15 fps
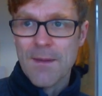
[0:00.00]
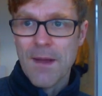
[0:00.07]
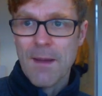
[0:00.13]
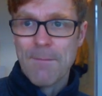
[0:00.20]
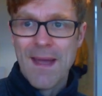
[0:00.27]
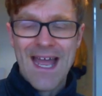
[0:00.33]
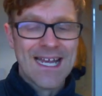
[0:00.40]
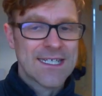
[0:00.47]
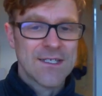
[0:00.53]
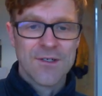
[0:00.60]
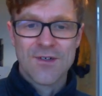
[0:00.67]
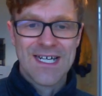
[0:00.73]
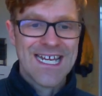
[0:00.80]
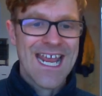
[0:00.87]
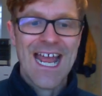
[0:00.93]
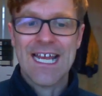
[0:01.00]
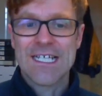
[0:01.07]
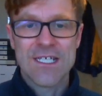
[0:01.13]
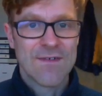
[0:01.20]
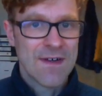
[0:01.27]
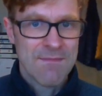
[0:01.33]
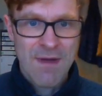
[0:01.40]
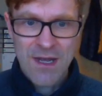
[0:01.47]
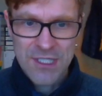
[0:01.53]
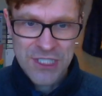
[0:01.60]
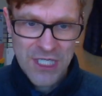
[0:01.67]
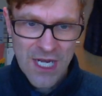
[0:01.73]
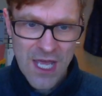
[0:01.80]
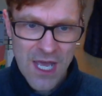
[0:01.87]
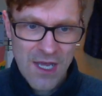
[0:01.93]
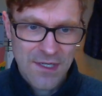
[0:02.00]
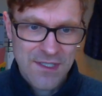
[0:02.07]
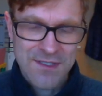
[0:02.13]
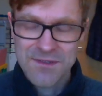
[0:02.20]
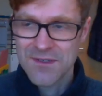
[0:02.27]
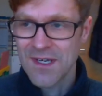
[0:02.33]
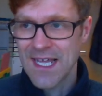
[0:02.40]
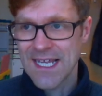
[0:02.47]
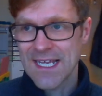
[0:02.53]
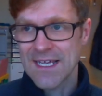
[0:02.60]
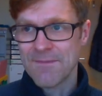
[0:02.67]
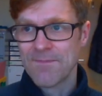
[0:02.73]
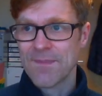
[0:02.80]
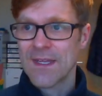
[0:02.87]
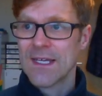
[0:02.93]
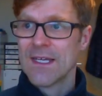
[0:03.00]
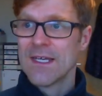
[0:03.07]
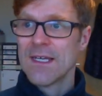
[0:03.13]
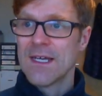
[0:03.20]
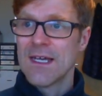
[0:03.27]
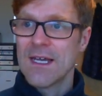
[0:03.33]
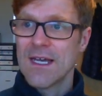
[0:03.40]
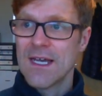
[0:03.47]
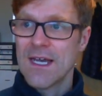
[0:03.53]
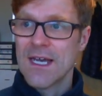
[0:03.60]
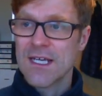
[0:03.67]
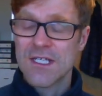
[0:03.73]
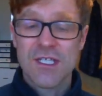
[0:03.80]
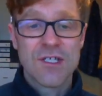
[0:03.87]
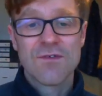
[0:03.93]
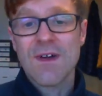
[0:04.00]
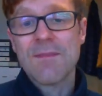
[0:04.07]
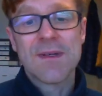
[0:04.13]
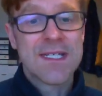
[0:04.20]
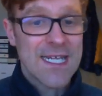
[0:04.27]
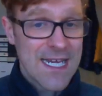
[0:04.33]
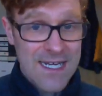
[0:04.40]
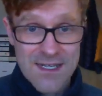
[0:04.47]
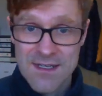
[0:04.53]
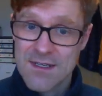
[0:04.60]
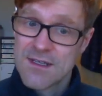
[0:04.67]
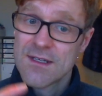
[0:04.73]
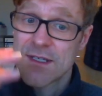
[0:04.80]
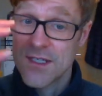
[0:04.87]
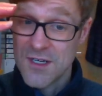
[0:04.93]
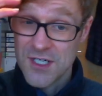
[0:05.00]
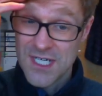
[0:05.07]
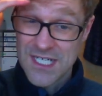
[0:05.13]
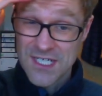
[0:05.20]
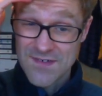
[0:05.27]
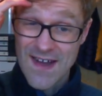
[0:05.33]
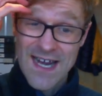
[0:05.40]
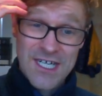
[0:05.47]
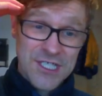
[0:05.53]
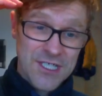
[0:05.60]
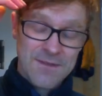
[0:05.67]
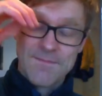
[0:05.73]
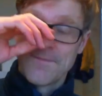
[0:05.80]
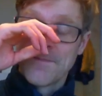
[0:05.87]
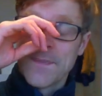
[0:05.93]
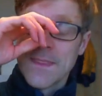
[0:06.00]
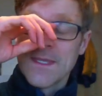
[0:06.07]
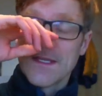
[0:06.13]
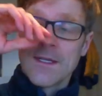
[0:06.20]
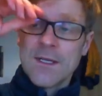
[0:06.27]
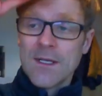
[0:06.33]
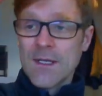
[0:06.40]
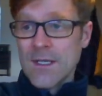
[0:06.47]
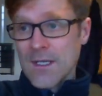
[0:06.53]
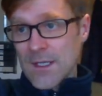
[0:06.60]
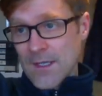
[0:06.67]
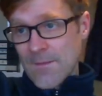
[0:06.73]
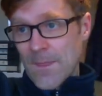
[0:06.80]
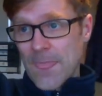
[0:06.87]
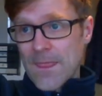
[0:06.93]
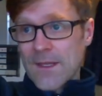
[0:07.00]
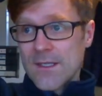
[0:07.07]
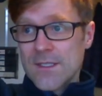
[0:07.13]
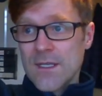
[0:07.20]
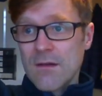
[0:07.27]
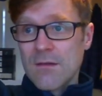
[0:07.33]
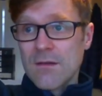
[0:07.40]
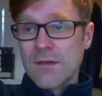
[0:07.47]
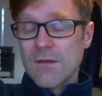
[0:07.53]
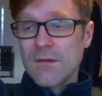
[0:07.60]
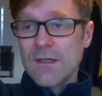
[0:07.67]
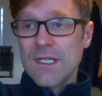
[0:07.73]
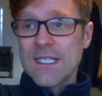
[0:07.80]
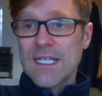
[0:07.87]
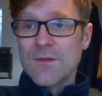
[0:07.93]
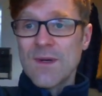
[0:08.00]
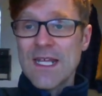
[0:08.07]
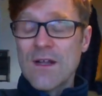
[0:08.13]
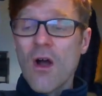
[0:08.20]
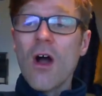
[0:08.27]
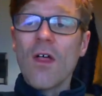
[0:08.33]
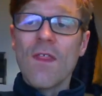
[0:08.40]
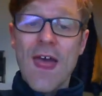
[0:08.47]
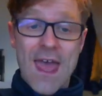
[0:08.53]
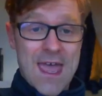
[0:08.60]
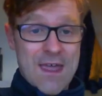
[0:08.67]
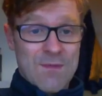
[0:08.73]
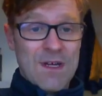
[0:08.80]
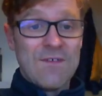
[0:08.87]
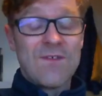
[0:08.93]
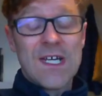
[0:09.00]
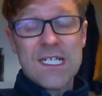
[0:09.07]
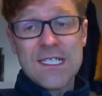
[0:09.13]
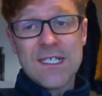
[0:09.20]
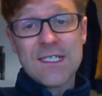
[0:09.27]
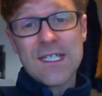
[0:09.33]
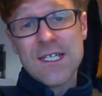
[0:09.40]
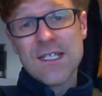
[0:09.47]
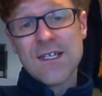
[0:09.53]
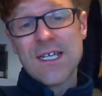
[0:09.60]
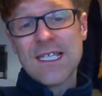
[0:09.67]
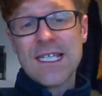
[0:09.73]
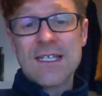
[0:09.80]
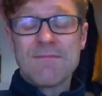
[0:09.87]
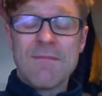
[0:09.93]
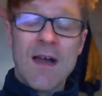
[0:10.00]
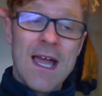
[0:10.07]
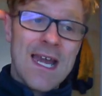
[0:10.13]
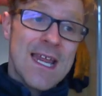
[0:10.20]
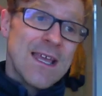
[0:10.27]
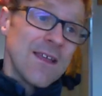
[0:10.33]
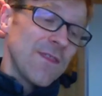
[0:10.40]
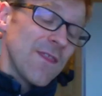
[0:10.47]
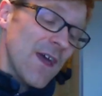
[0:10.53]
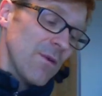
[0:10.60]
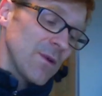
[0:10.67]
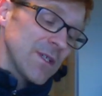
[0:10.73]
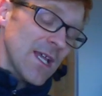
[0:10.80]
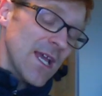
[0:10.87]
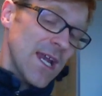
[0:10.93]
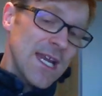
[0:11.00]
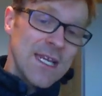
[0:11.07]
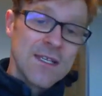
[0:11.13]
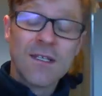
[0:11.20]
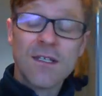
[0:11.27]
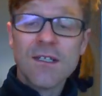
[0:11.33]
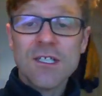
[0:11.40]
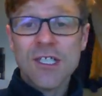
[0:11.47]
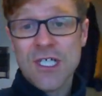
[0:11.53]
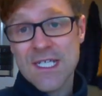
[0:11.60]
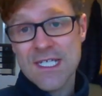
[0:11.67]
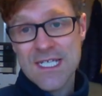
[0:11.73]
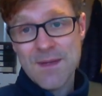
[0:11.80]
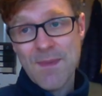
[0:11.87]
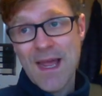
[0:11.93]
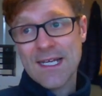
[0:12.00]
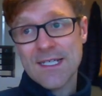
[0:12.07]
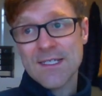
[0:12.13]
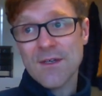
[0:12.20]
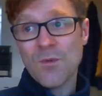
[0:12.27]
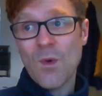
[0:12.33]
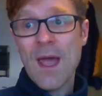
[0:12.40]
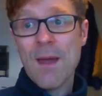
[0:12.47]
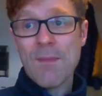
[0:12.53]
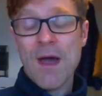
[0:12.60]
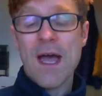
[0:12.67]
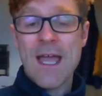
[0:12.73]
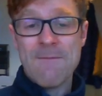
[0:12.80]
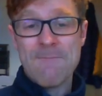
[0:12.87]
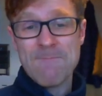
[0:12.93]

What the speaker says: pattern or a kata in martial arts, or like a scripted social interaction. So Gouldner says when he got there, when he first started studying this mine, there was an indulgency pattern whereby